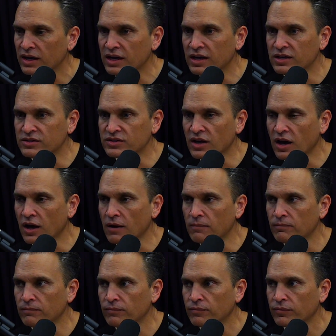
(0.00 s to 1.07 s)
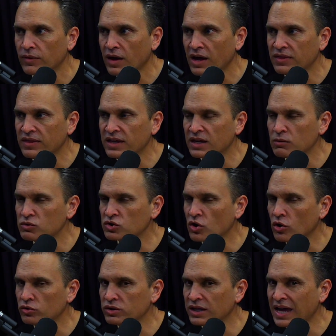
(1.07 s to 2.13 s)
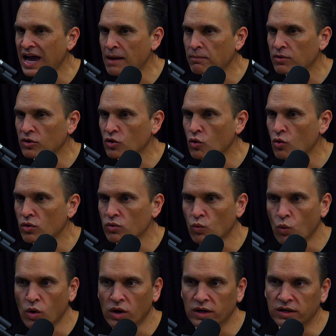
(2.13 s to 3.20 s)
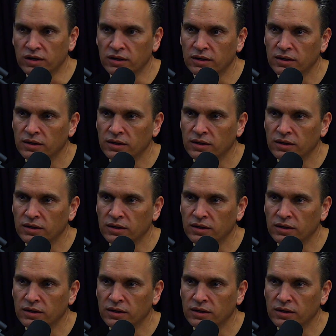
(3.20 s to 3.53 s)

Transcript: is, I think it was called Capricorn 1.